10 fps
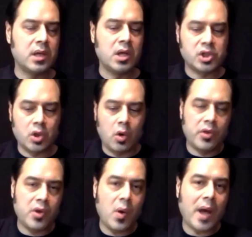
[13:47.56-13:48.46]
so
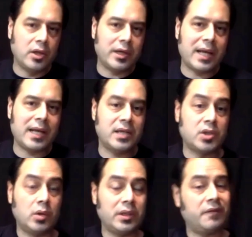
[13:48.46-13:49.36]
although I look at it as
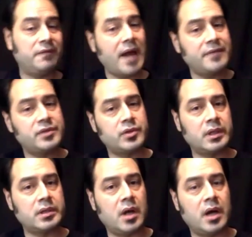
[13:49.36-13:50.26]
only a five string
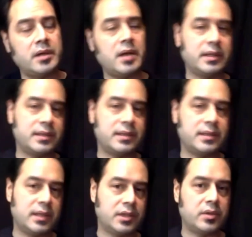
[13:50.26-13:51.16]
guitar and not a six
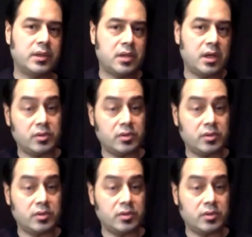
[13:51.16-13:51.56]
string guitar,